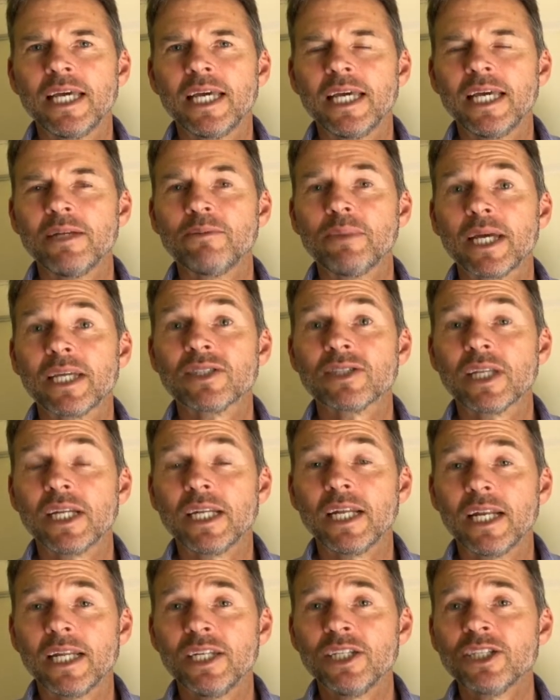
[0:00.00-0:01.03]
it makes the
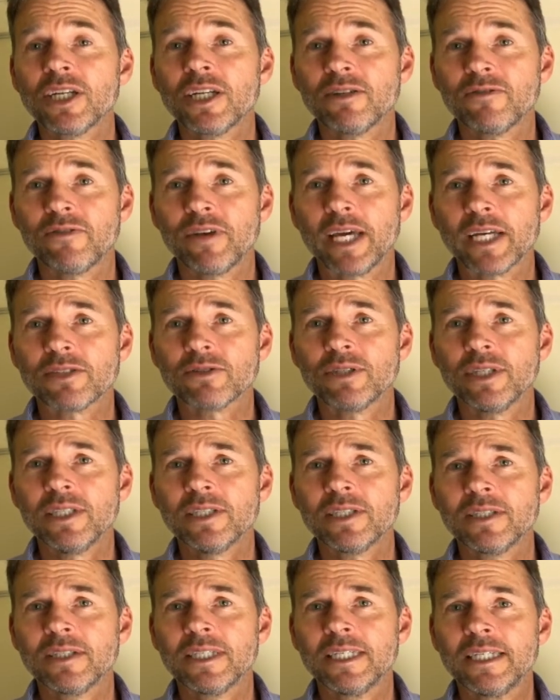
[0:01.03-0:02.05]
little insulin factories,